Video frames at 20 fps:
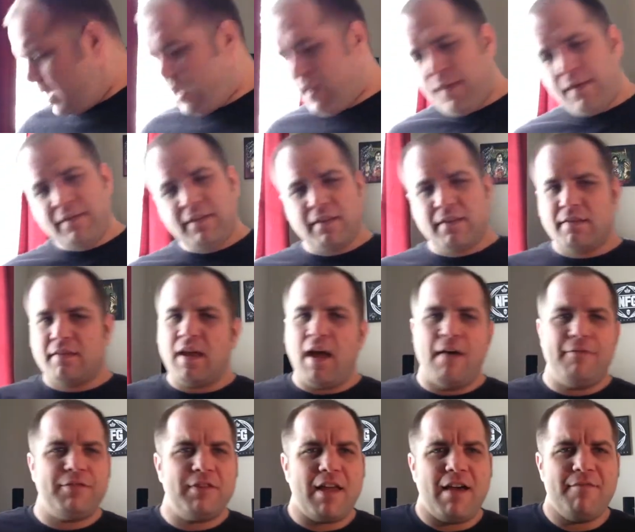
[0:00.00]
This is
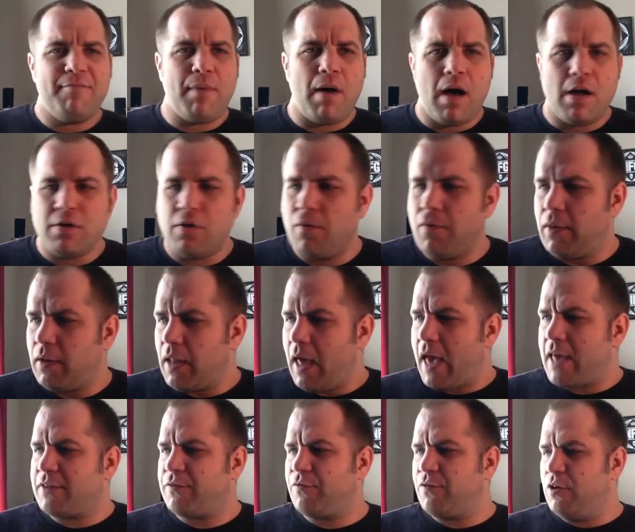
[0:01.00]
stuff that I've bought over the
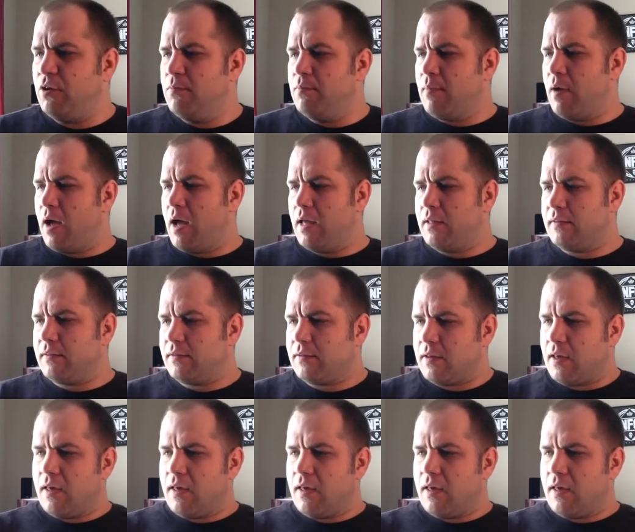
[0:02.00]
last few months.